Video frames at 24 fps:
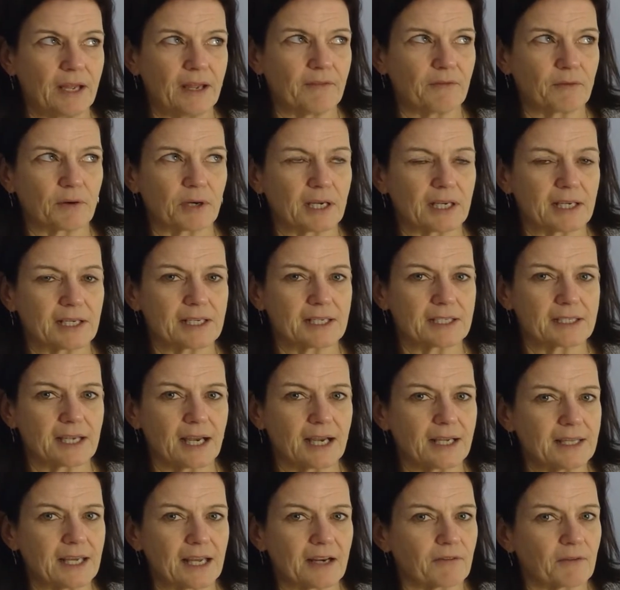we're going to
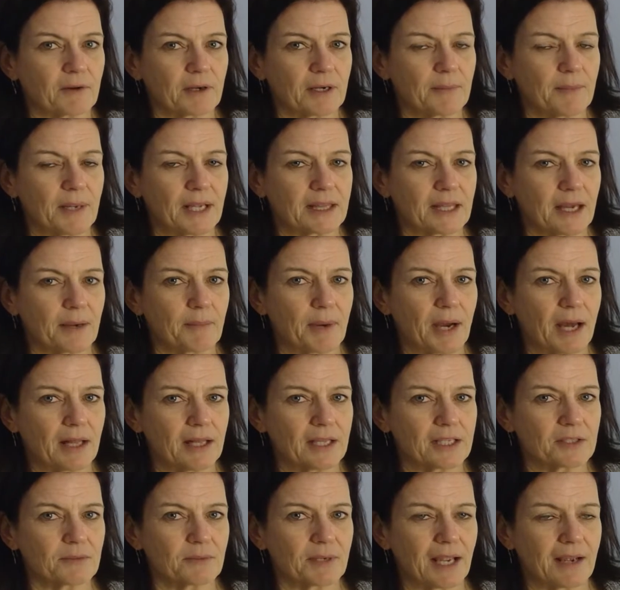decide that, if we're going to make that
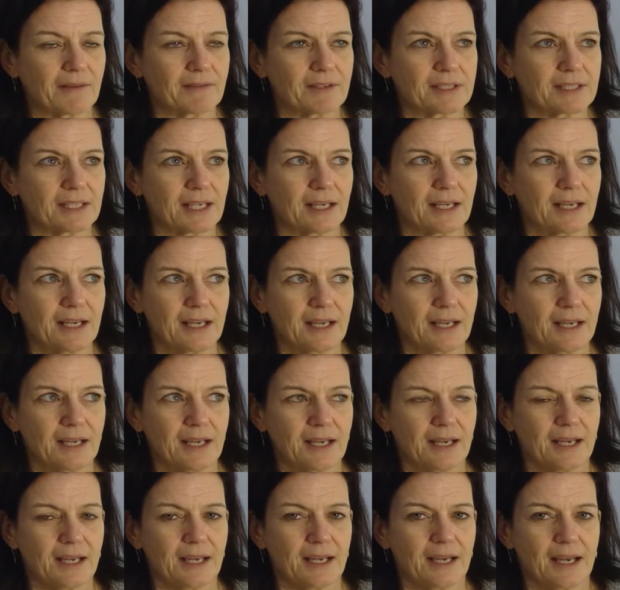policy, we have to say,
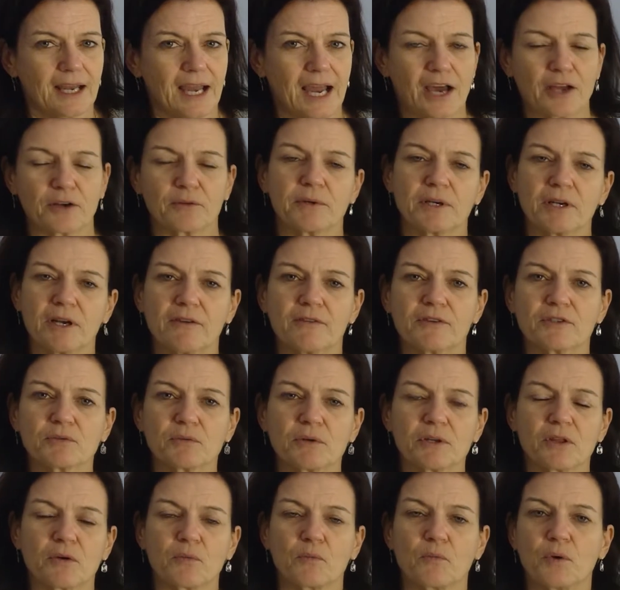how do we know if it's worth it?